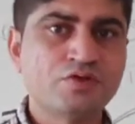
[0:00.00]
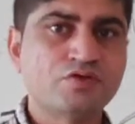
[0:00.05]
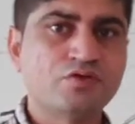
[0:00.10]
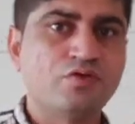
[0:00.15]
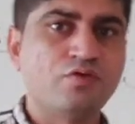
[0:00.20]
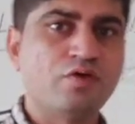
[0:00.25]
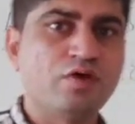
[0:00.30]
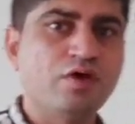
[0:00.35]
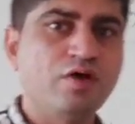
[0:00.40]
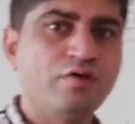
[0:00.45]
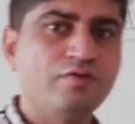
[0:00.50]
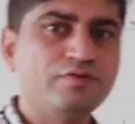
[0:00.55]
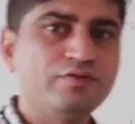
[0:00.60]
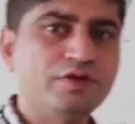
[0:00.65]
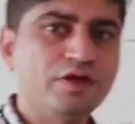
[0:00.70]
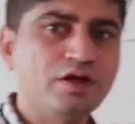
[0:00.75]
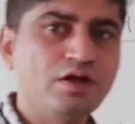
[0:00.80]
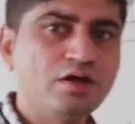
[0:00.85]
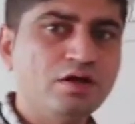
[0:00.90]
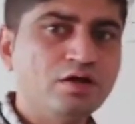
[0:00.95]
So one
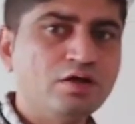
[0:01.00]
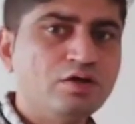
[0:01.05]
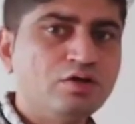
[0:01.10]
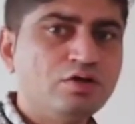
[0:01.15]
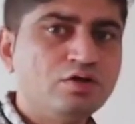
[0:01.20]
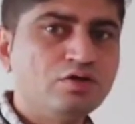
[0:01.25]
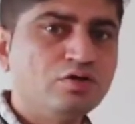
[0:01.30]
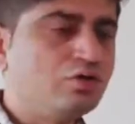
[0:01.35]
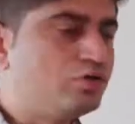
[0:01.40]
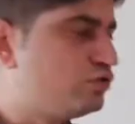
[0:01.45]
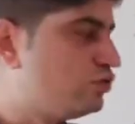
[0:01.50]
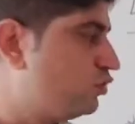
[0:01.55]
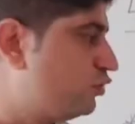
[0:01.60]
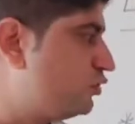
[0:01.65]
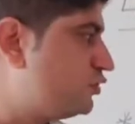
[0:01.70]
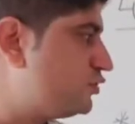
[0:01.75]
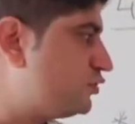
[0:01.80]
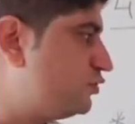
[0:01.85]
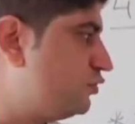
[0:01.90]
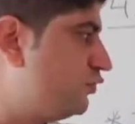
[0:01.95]
of the
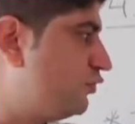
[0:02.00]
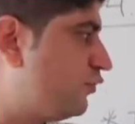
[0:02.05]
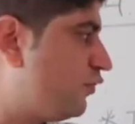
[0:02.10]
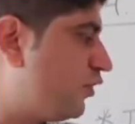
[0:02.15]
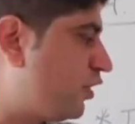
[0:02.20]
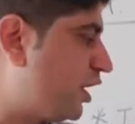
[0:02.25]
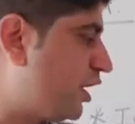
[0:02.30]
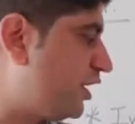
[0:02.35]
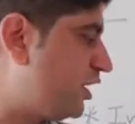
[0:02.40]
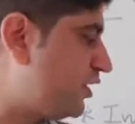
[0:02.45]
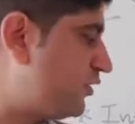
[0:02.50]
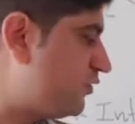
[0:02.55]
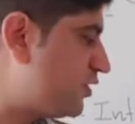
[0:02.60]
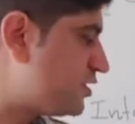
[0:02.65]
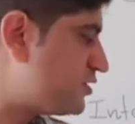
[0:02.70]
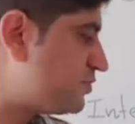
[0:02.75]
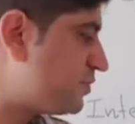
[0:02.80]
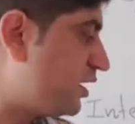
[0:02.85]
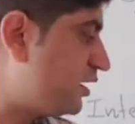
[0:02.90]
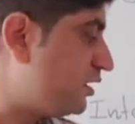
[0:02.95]
routes to foreign
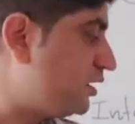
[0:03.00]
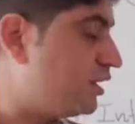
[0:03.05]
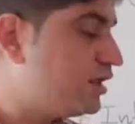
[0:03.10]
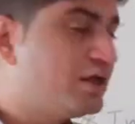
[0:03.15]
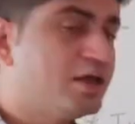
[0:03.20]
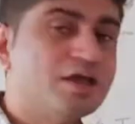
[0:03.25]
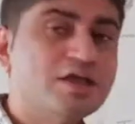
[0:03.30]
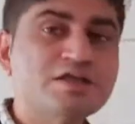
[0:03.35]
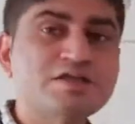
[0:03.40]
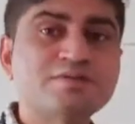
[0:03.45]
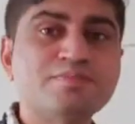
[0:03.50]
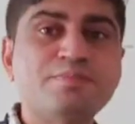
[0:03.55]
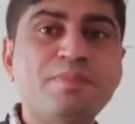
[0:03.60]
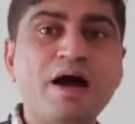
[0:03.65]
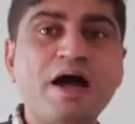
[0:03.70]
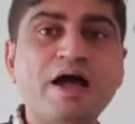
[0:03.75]
investment is